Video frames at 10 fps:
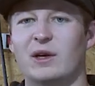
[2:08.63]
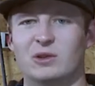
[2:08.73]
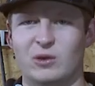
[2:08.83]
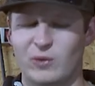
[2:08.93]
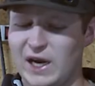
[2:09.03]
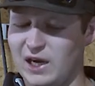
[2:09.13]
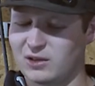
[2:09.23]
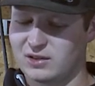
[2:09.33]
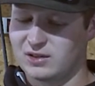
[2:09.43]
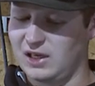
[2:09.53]
out and
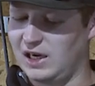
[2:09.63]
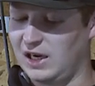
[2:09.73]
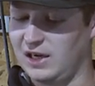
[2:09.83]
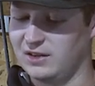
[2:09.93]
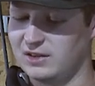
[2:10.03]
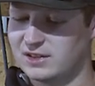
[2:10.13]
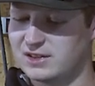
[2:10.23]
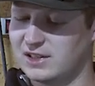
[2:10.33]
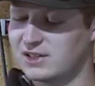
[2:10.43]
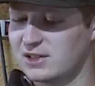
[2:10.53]
around,
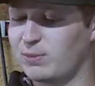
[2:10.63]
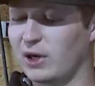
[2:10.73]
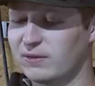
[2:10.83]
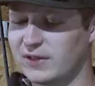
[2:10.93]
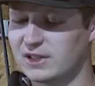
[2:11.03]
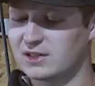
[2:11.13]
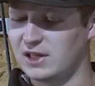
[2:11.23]
this is perfect.